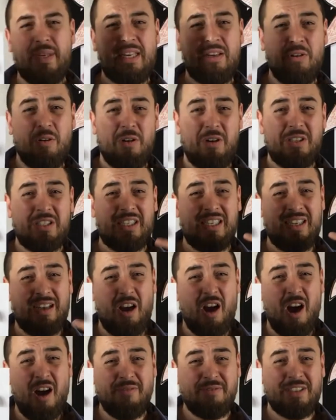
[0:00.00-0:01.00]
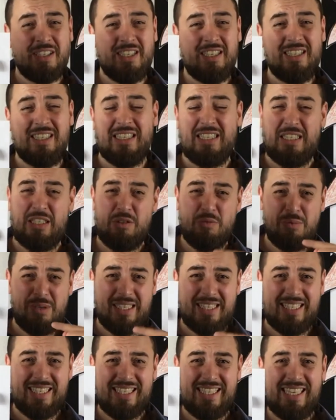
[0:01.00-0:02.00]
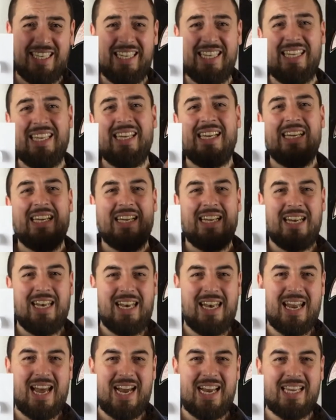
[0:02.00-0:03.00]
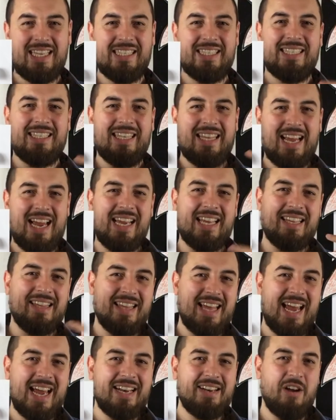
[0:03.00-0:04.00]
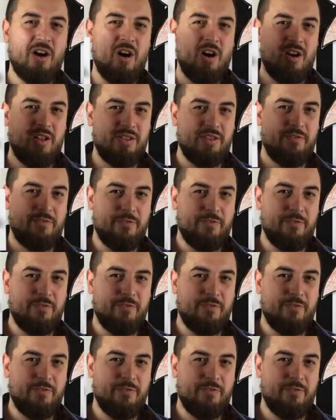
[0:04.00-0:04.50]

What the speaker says: because often you will see lines like that on the